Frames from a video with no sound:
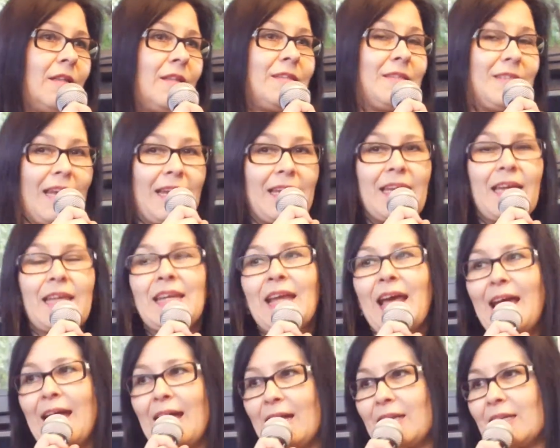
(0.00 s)
They can
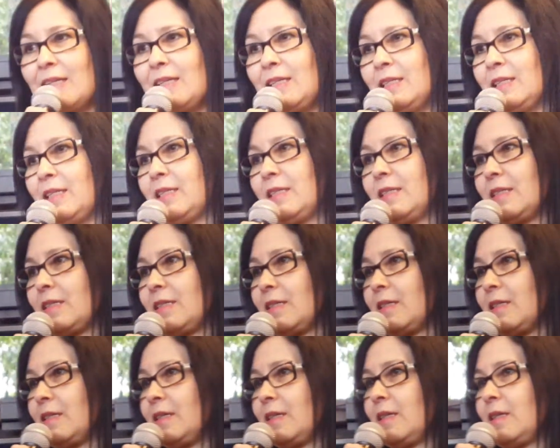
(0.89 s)
handle it.
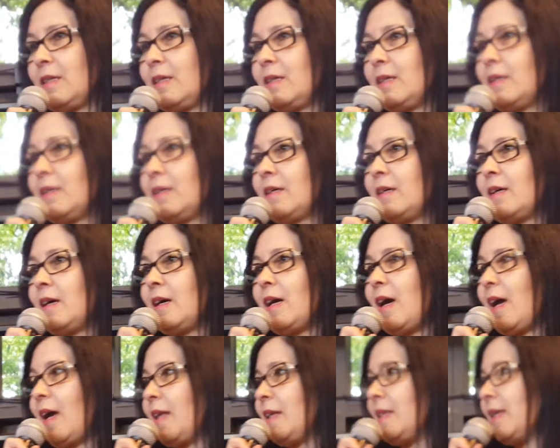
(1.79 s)

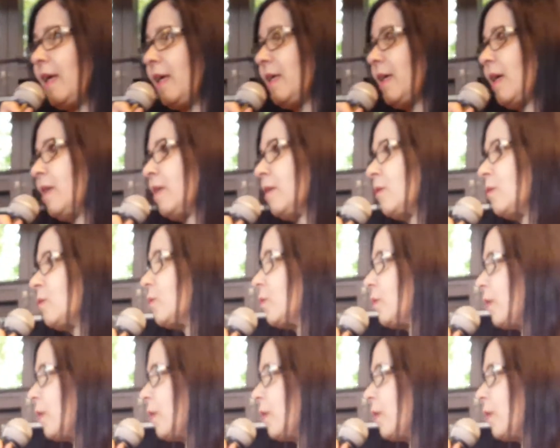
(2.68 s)
And they can